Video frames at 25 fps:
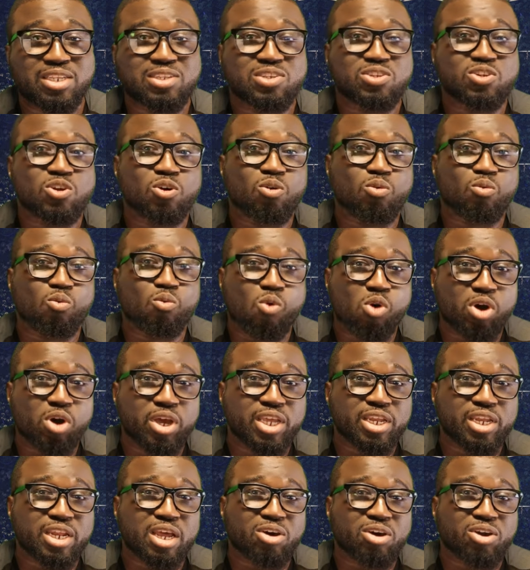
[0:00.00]
is not
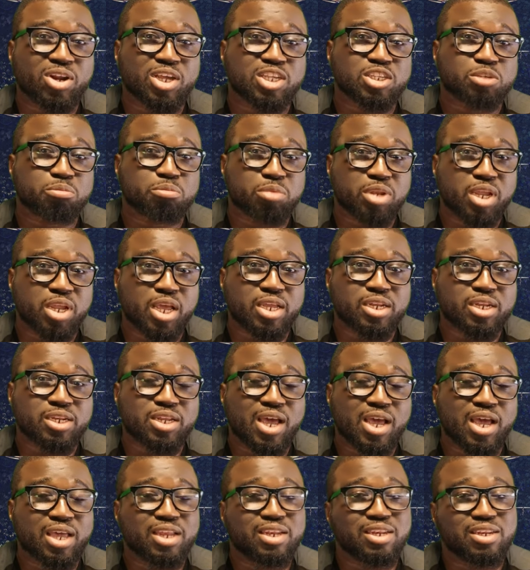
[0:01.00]
working out as planned
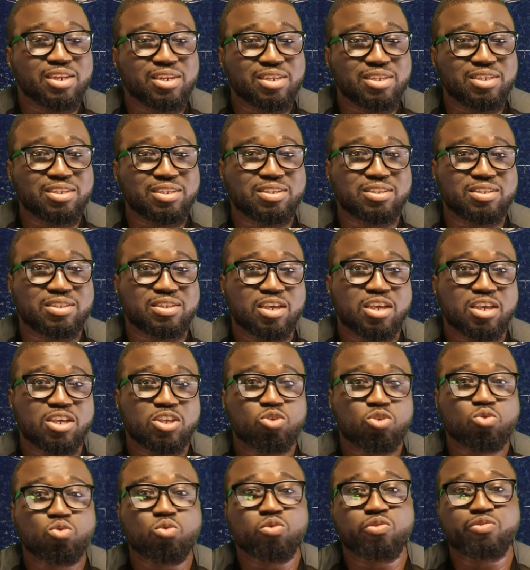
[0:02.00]
at least
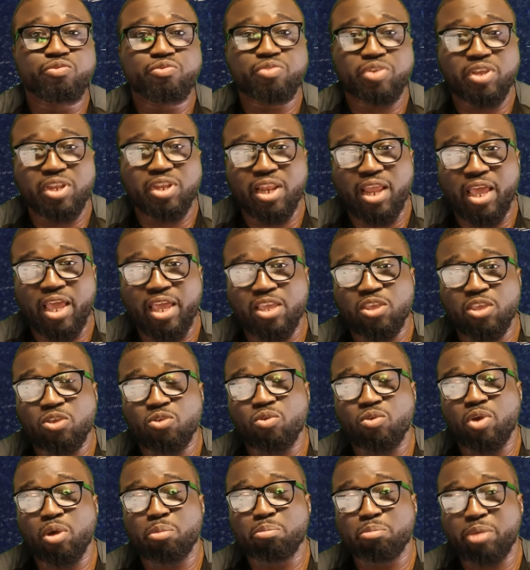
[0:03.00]
you will feel like
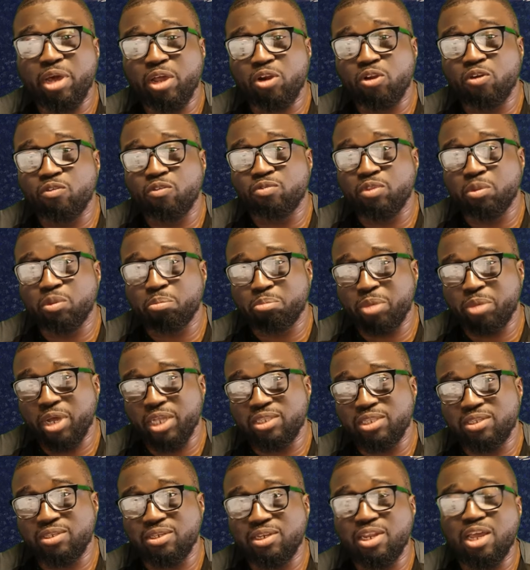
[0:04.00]
you are part of the
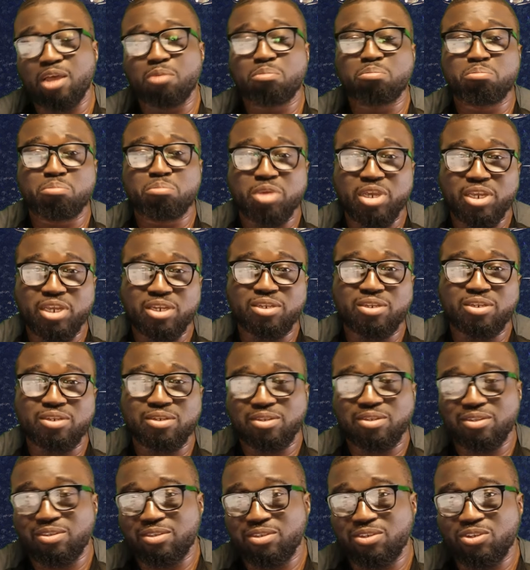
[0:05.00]
party that made the
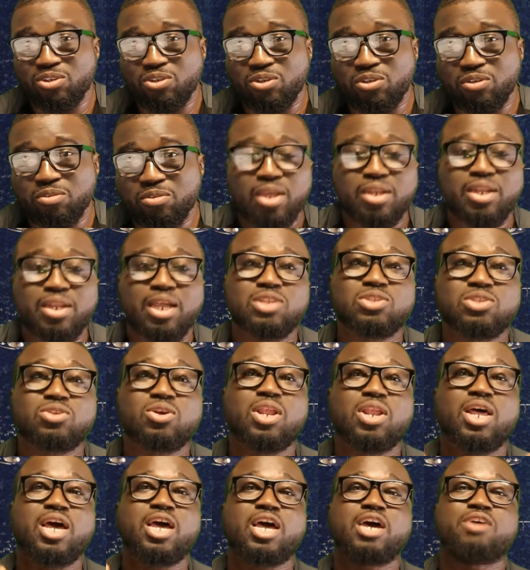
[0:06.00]
decision that's
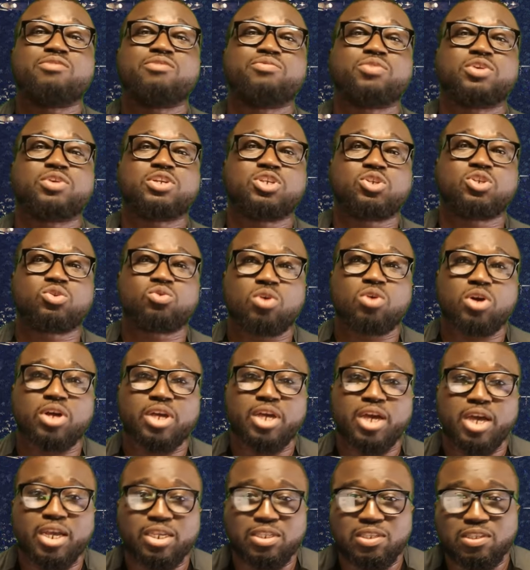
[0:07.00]
all i have for this one
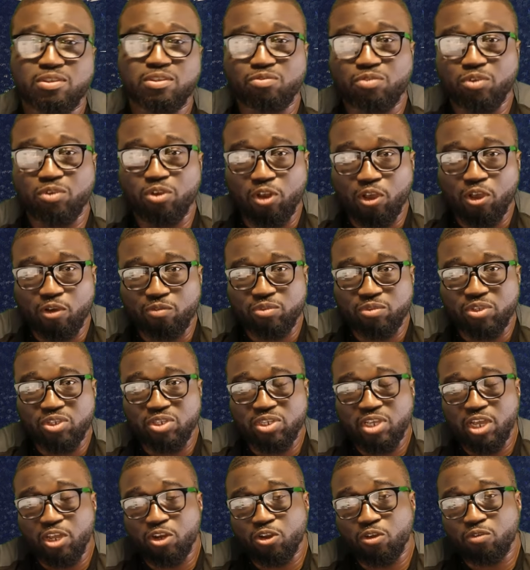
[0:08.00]
guys if you love this
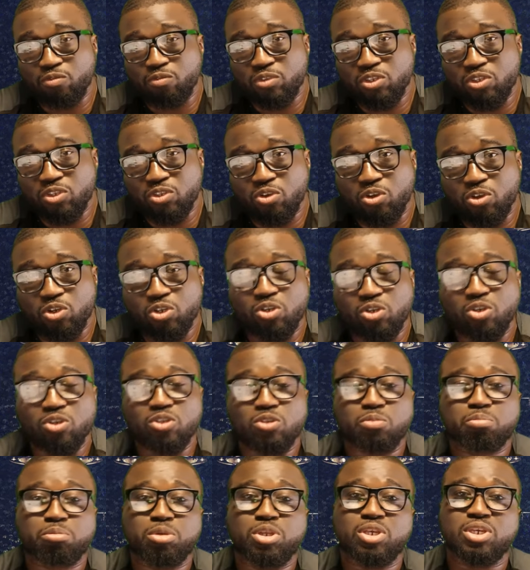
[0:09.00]
kind of
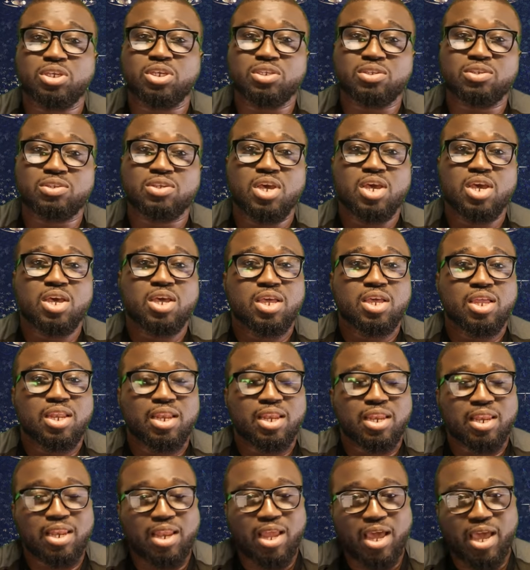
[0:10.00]
discussions please
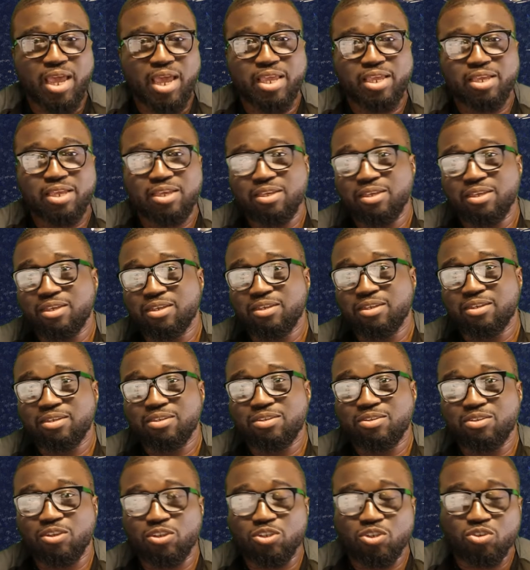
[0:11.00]
like
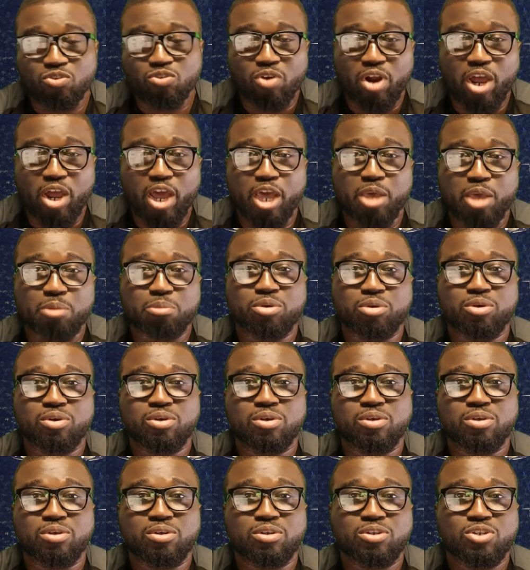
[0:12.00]
subscribe
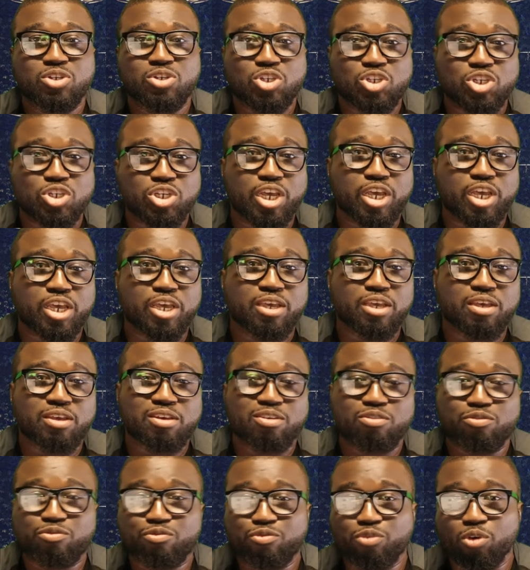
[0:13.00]
share
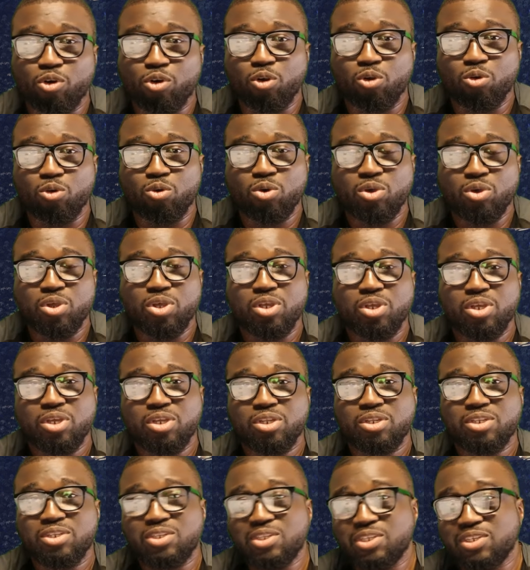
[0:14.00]
follow
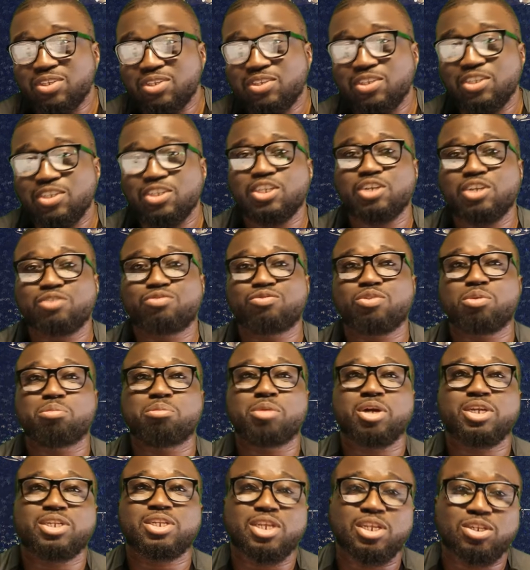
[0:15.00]
this is CJ from
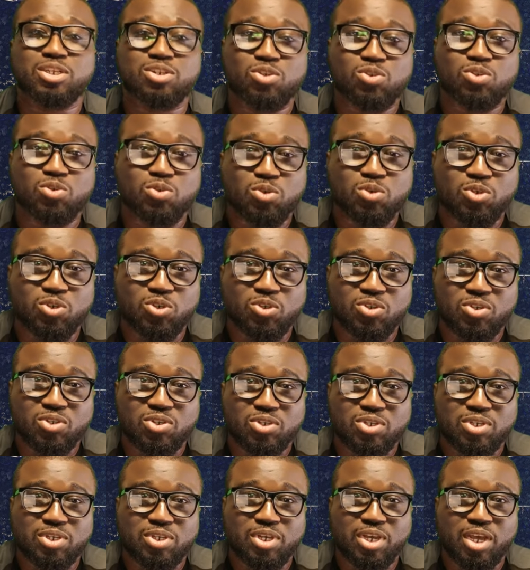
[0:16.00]
Mcnnadi Studios,
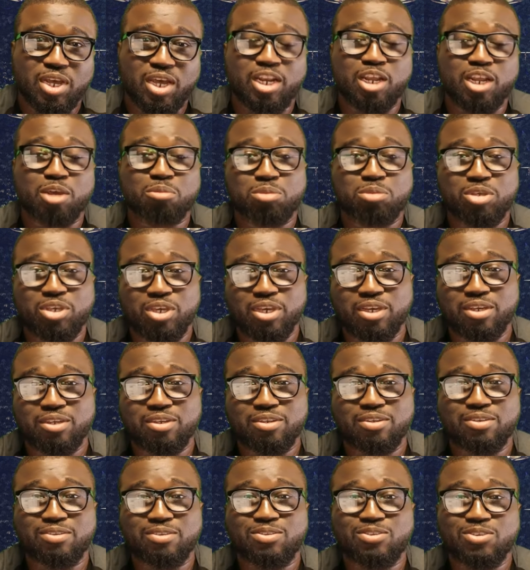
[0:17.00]
and I'm here
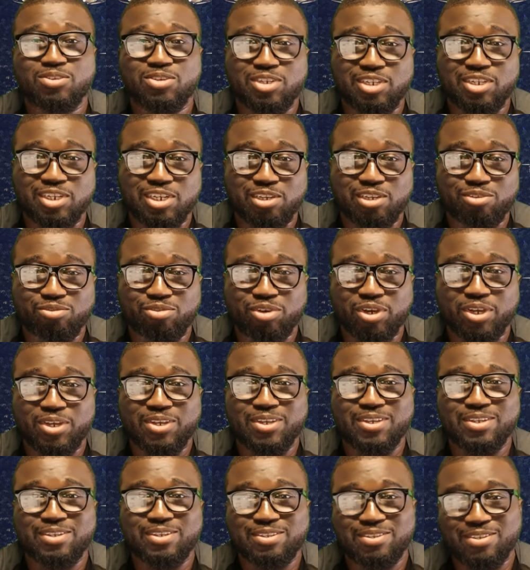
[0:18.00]
to deliver
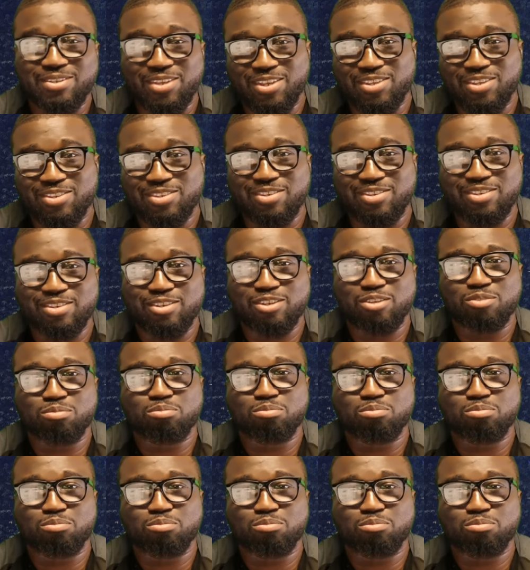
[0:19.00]
sense.